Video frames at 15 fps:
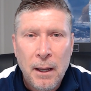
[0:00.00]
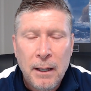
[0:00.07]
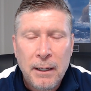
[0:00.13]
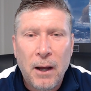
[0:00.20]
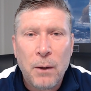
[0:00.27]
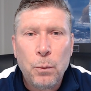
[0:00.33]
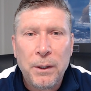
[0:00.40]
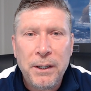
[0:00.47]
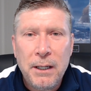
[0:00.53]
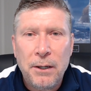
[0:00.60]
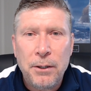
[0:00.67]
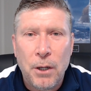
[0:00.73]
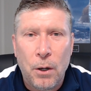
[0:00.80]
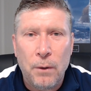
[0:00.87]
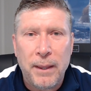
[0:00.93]
Now, I want you to
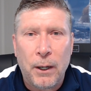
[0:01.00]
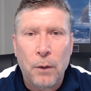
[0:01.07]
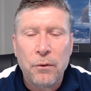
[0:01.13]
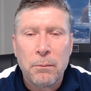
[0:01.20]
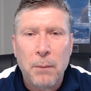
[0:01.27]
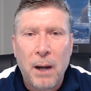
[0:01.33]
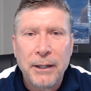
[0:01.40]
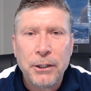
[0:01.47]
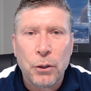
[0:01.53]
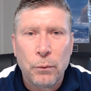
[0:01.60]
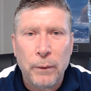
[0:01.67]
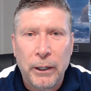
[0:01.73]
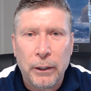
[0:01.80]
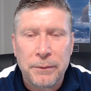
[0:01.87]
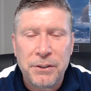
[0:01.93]
know that over my
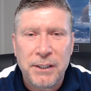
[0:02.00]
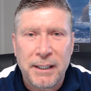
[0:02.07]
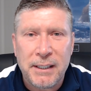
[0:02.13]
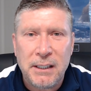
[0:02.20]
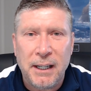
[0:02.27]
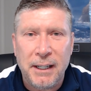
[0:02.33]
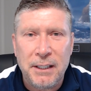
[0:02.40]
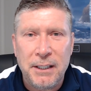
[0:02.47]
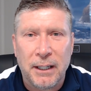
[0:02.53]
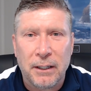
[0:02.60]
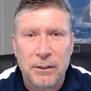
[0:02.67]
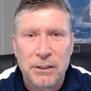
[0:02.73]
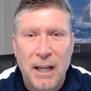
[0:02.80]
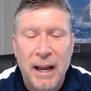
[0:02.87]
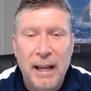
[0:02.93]
career of 16
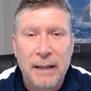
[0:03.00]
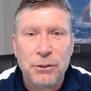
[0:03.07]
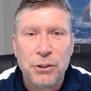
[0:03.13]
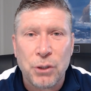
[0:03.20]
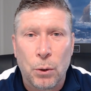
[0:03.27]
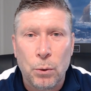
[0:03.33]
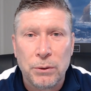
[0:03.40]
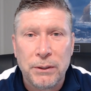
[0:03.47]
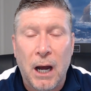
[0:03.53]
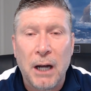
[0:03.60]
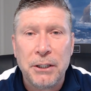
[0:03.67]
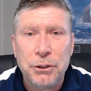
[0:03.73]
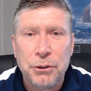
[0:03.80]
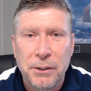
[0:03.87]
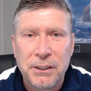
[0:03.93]
years, I have sold
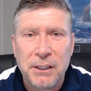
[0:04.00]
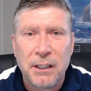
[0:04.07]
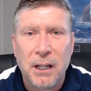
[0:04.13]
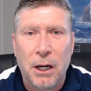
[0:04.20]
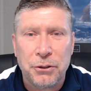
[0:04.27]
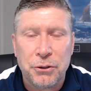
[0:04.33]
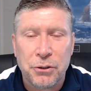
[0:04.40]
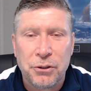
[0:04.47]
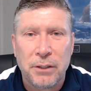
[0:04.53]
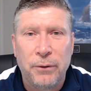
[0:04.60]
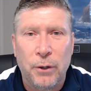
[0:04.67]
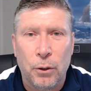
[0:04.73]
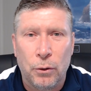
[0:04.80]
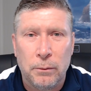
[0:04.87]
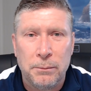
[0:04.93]
hundreds and hundreds
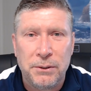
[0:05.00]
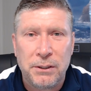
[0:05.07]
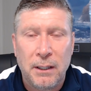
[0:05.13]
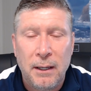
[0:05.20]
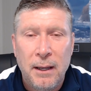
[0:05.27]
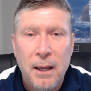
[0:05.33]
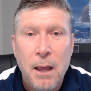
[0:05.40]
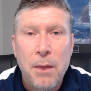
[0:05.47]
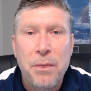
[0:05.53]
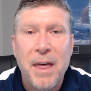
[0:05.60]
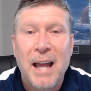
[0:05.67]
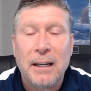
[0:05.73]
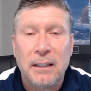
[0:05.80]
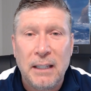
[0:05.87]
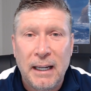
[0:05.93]
of homes
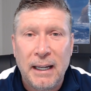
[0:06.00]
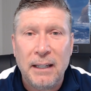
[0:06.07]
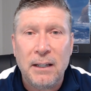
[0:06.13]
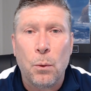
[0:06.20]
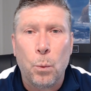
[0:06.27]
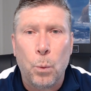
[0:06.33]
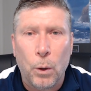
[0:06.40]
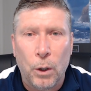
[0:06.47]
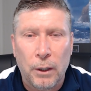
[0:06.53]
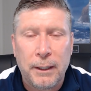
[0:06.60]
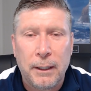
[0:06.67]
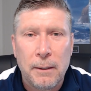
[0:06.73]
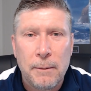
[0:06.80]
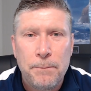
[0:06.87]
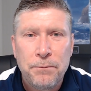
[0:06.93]
that need
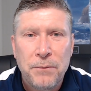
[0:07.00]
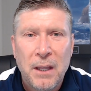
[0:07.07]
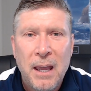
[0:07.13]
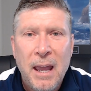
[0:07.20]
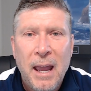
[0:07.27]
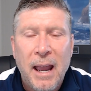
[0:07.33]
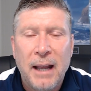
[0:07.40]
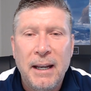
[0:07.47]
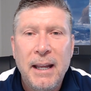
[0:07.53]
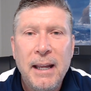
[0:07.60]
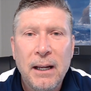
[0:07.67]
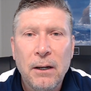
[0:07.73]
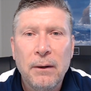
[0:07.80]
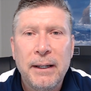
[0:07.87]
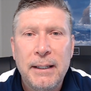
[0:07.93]
work. And
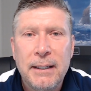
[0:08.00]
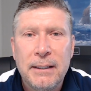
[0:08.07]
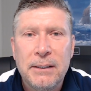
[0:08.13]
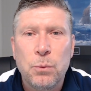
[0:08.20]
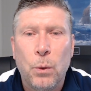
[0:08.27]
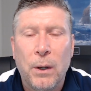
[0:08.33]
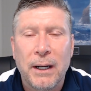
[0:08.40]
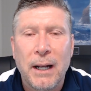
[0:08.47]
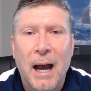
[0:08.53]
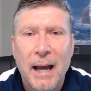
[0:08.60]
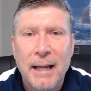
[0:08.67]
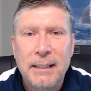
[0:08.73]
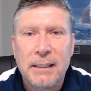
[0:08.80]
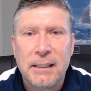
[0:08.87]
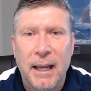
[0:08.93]
here is what
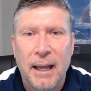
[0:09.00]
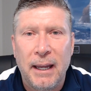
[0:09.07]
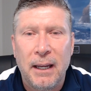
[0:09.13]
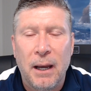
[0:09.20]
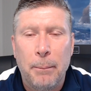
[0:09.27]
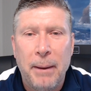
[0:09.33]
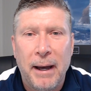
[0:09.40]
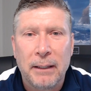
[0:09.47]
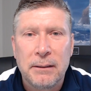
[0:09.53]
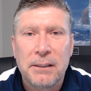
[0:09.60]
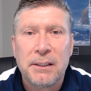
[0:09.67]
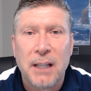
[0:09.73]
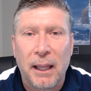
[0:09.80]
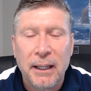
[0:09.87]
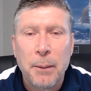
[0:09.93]
I say about
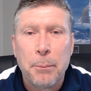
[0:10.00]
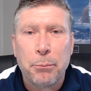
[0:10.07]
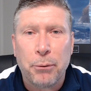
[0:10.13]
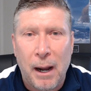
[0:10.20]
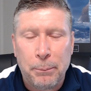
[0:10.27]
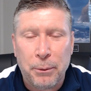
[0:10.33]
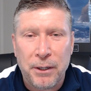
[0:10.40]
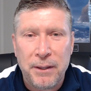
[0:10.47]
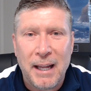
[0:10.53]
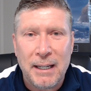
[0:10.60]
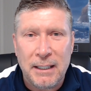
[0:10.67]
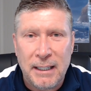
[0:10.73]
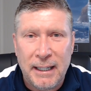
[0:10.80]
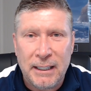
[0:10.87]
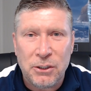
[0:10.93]
selling a property that
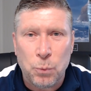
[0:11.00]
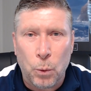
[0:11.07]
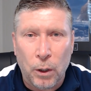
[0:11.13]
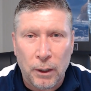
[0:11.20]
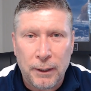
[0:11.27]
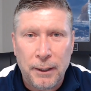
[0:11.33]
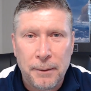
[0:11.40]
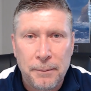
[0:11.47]
needs work.